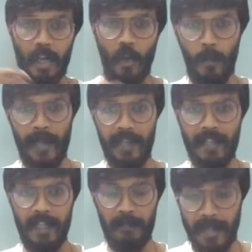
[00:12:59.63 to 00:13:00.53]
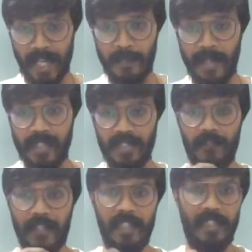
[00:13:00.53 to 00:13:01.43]
Hope I made
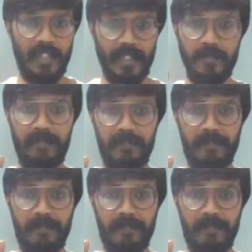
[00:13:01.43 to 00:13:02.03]
myself very clear.